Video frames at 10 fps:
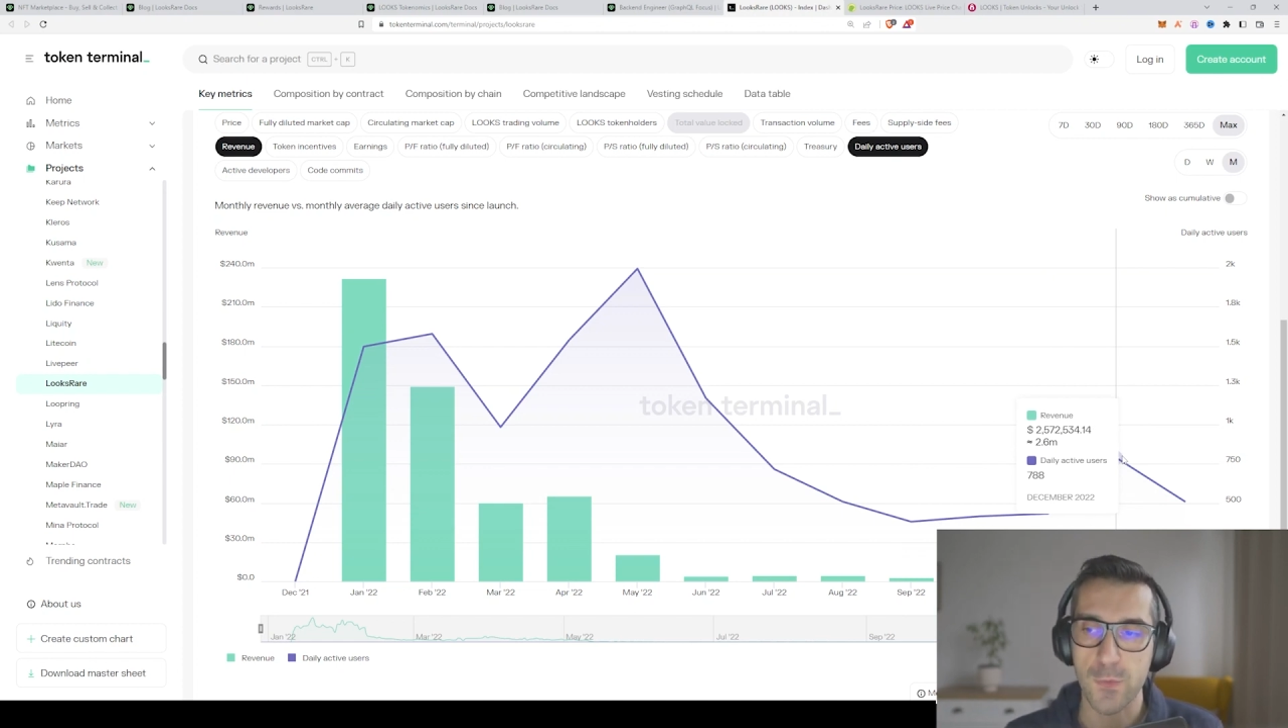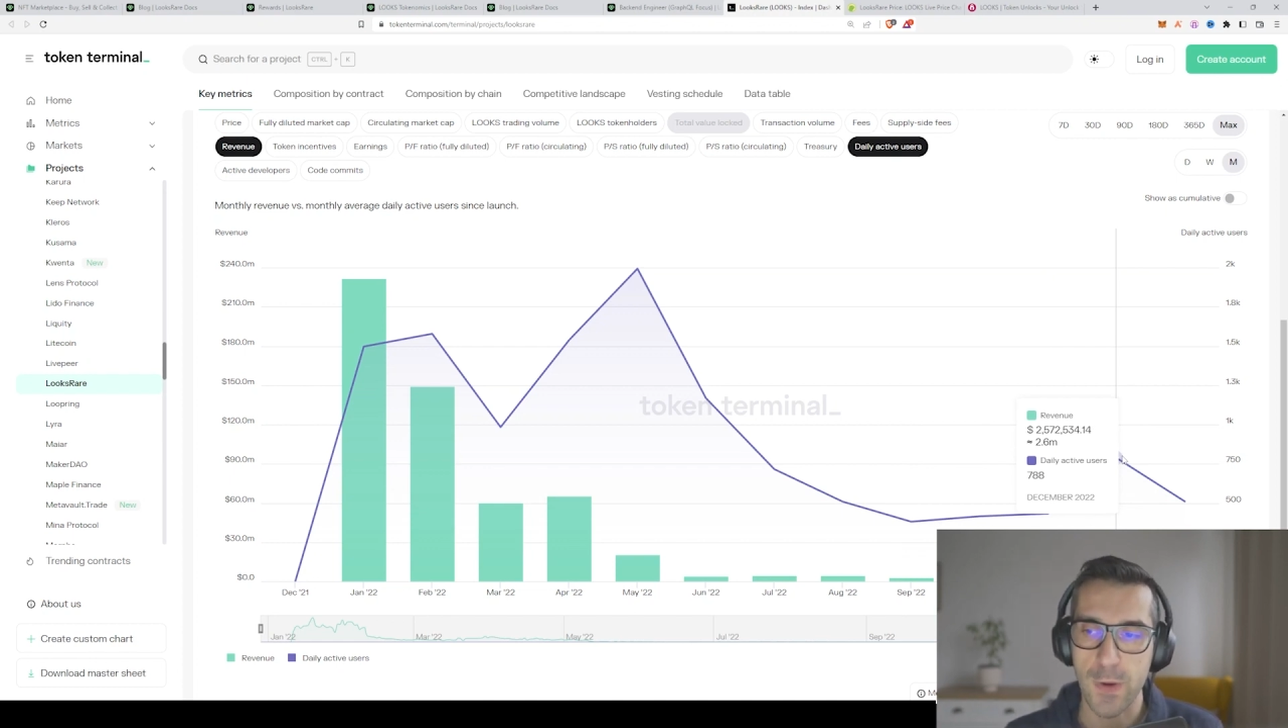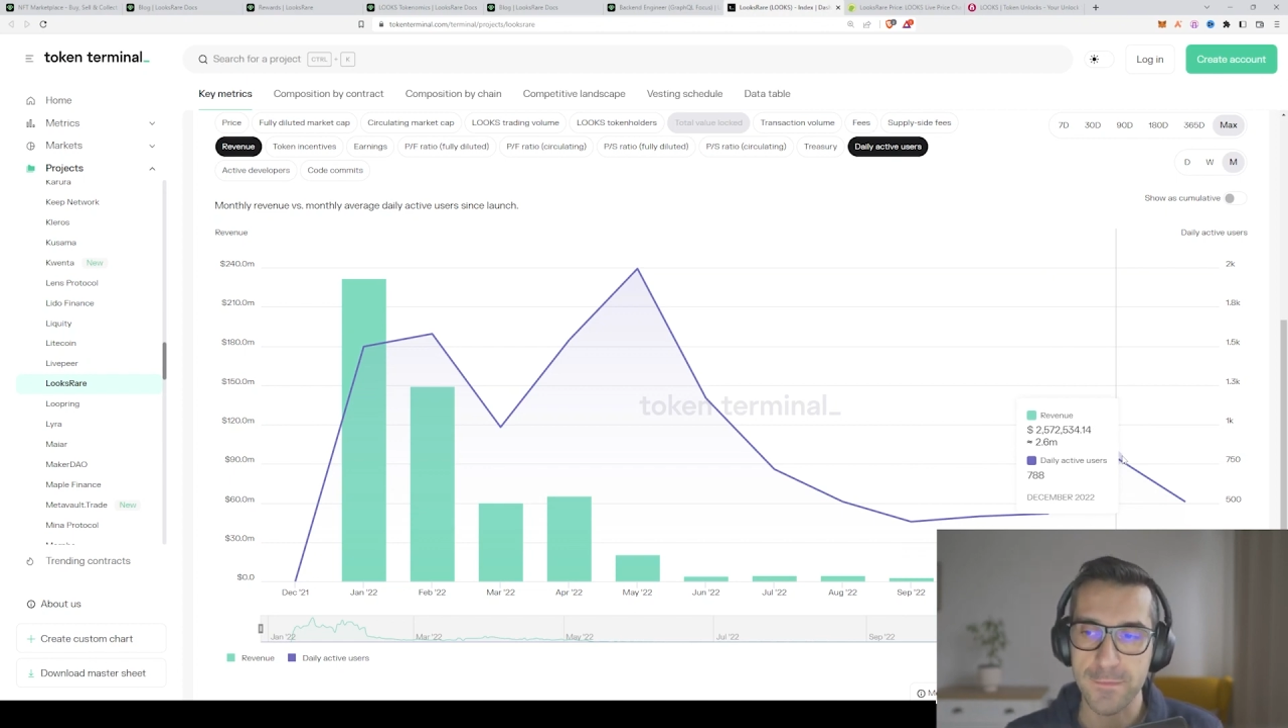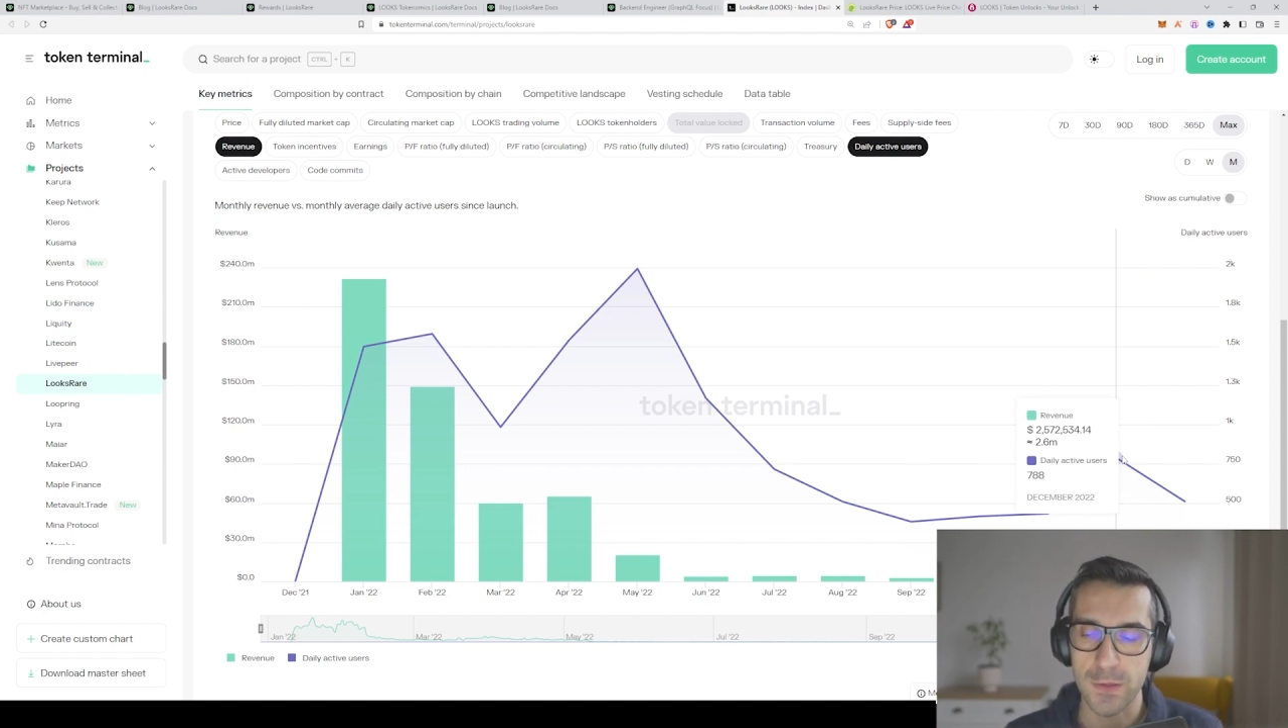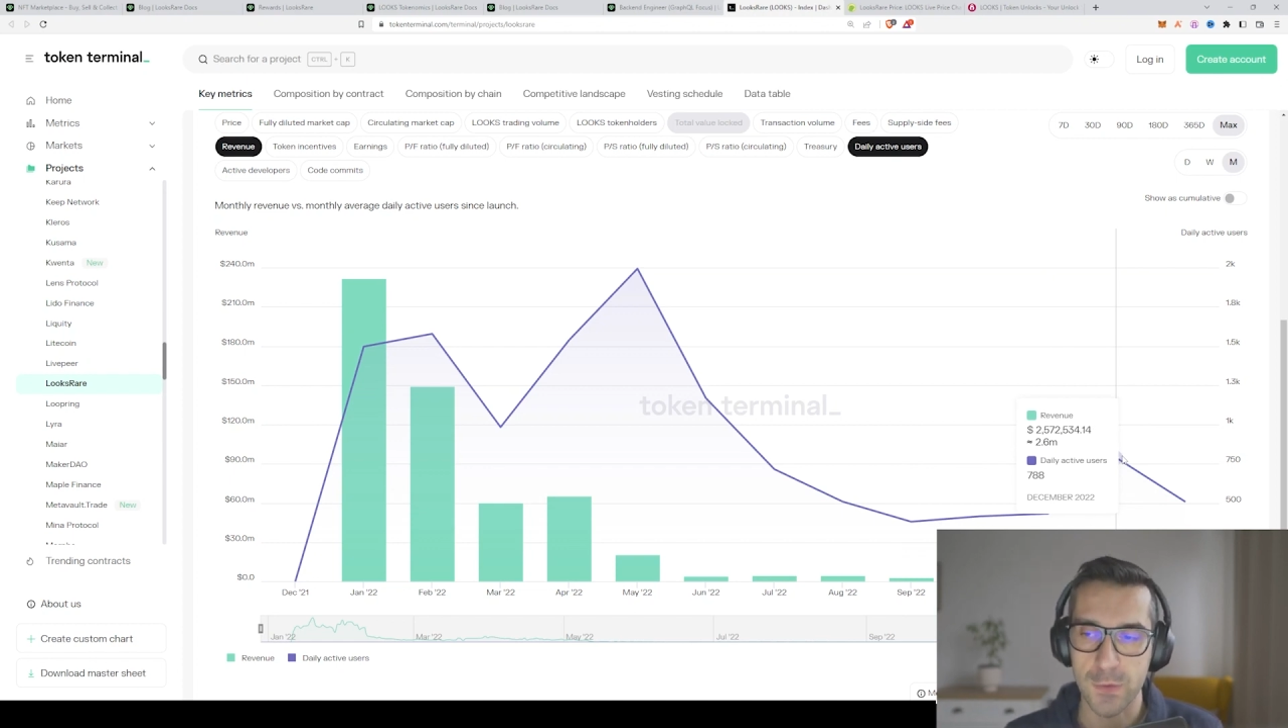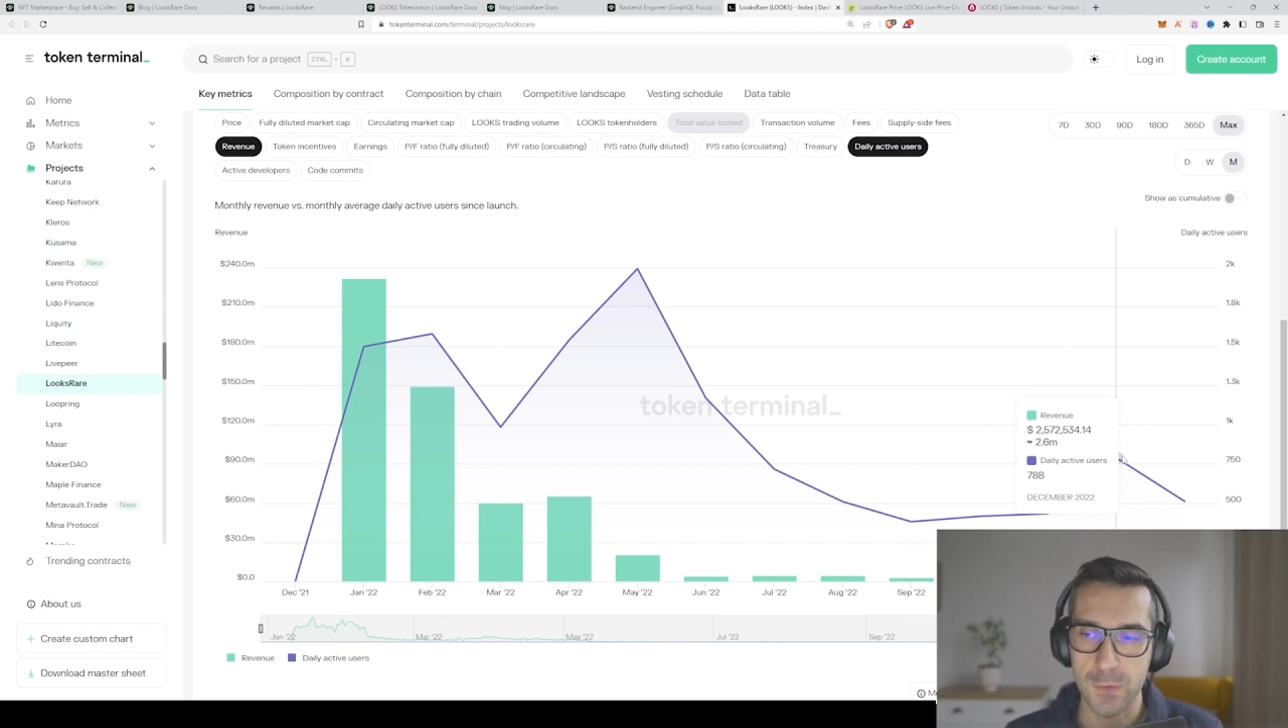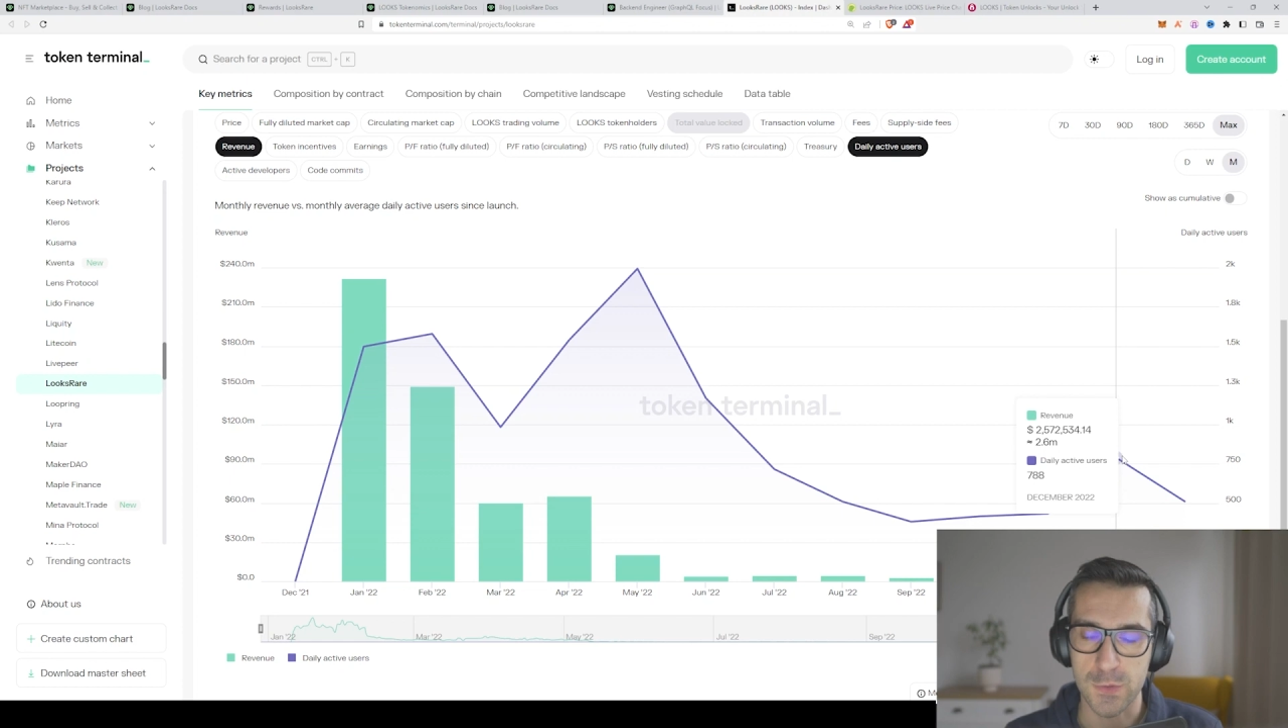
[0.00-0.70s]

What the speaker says: revenue,